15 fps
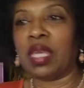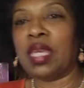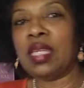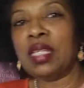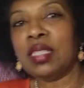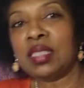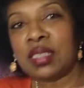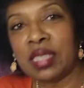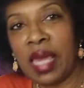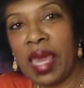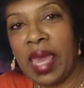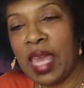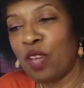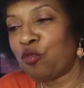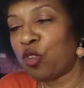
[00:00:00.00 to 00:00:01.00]
It is
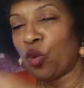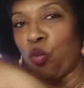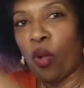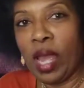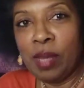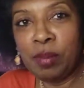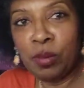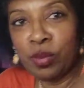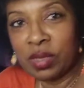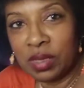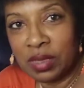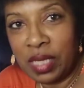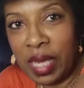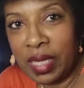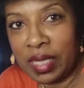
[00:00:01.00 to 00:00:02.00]
saying for white people
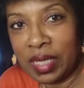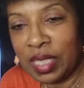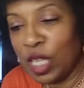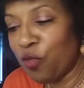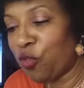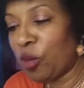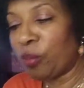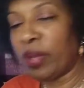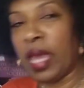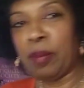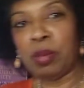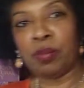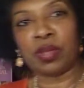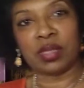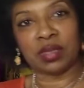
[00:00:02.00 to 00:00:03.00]
to take it and for
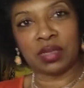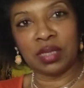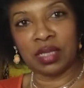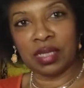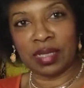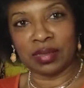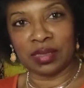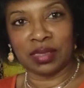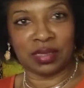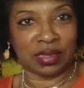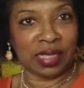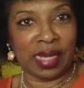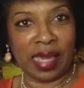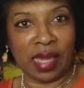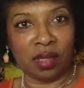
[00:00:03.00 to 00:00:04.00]
black people to sit
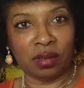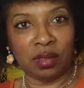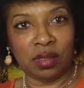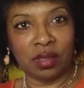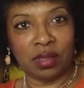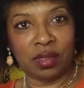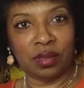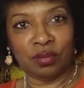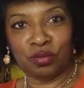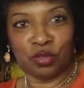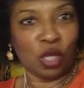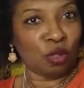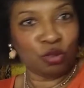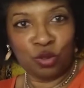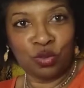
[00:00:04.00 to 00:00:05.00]
down.
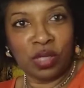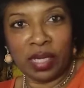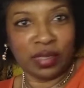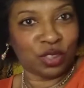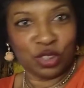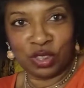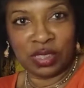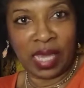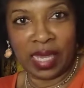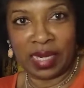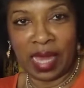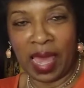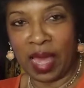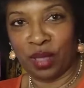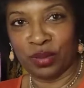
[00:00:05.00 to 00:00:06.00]
Don't do nothing, just stay
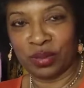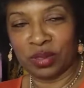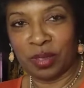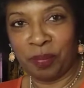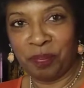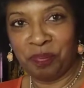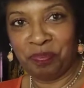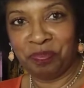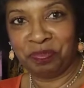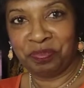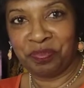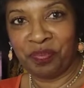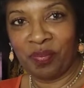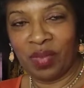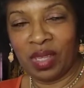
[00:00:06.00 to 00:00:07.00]
in the house.
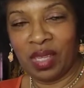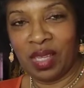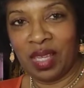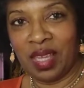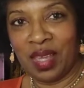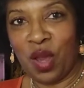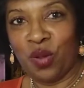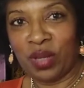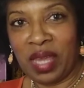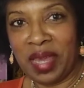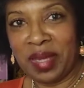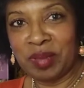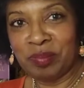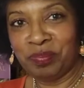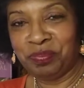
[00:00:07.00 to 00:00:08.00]

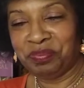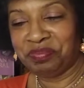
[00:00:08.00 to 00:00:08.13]
Okay?